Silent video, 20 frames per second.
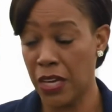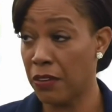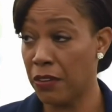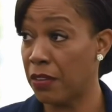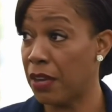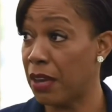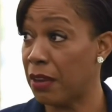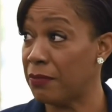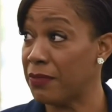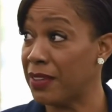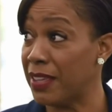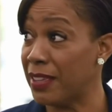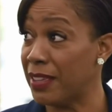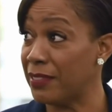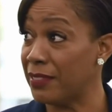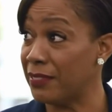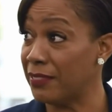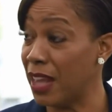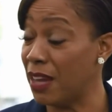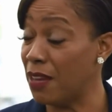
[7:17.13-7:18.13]
in his eyes.
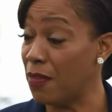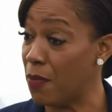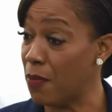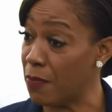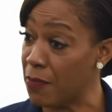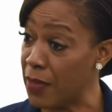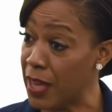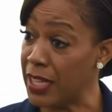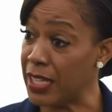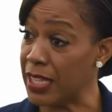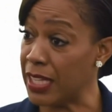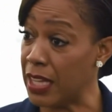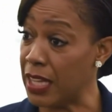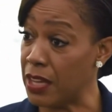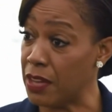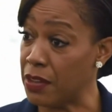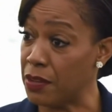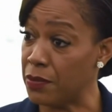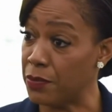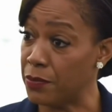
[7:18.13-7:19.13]
You're
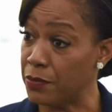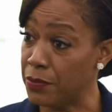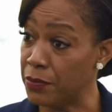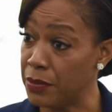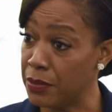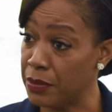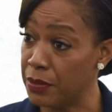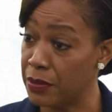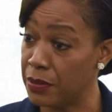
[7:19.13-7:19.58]
going to attend a